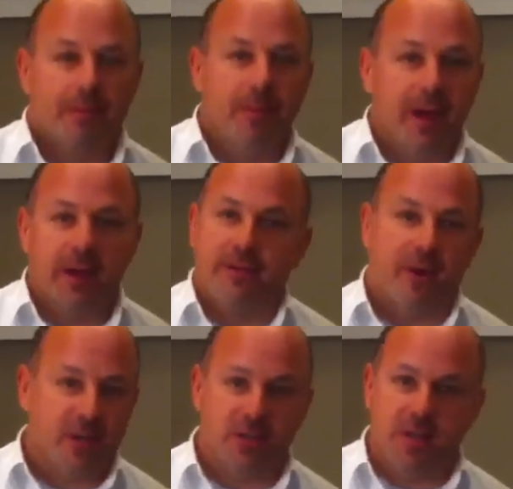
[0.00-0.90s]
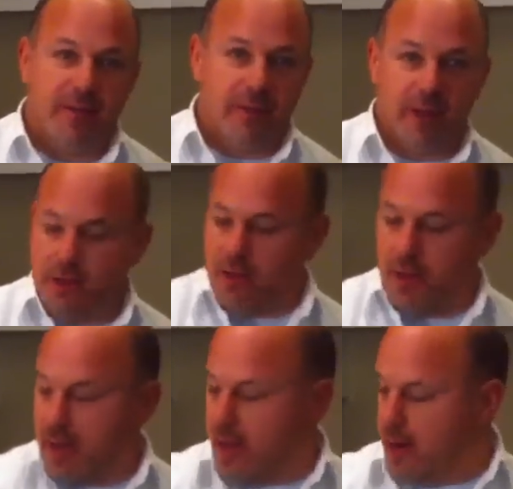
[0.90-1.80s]
Making it fresh is definitely,
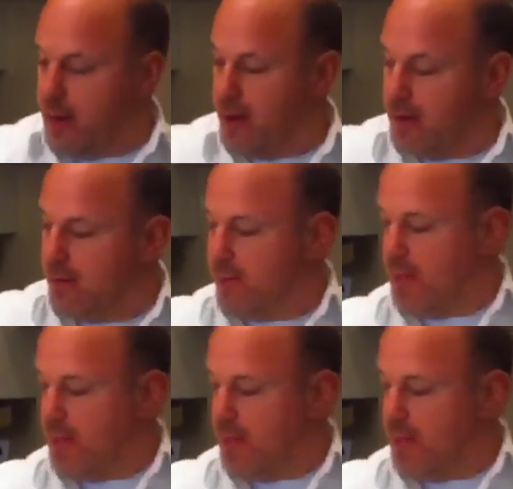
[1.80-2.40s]
you're going to get a